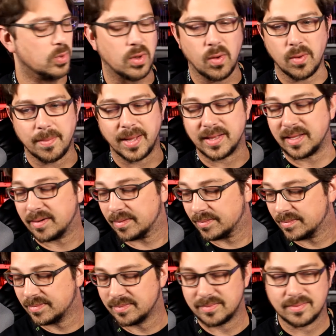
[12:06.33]
will go in my little
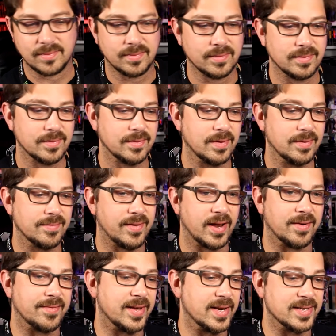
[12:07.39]

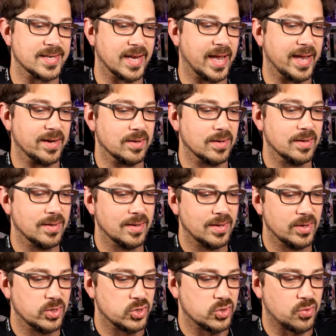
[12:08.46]
Final Fantasy VIII
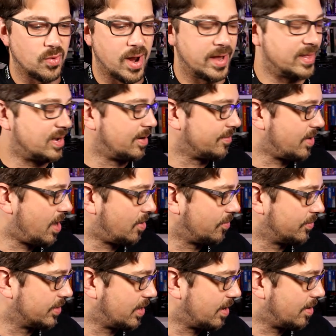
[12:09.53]
shrine that I've got
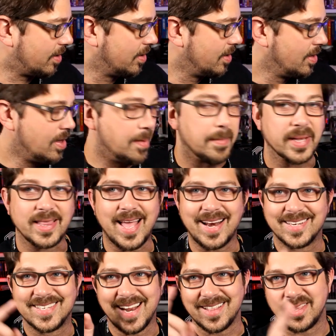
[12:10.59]
over there. But
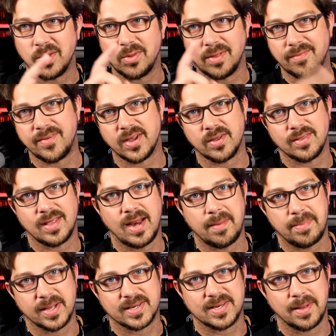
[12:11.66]
that is not the only figure that
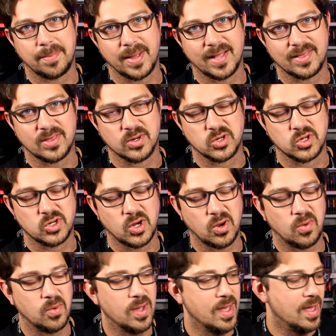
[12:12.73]
I picked up at this
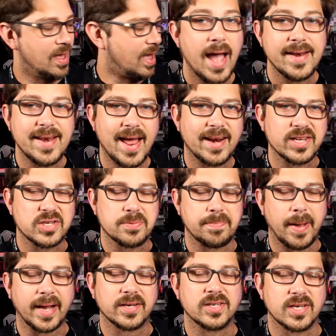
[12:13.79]
show. I did not
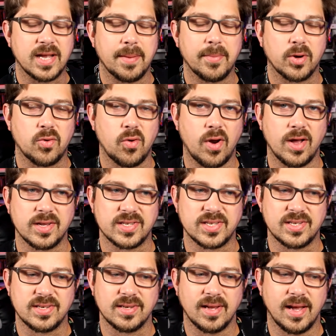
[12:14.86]
expect to come
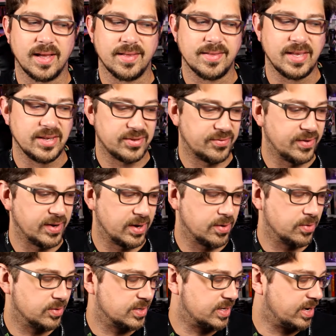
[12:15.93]
across these
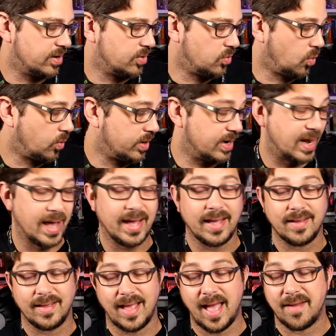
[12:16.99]
figures there, nor did I
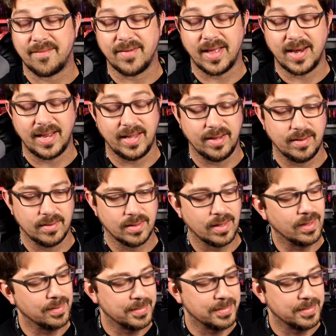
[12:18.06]
have any, I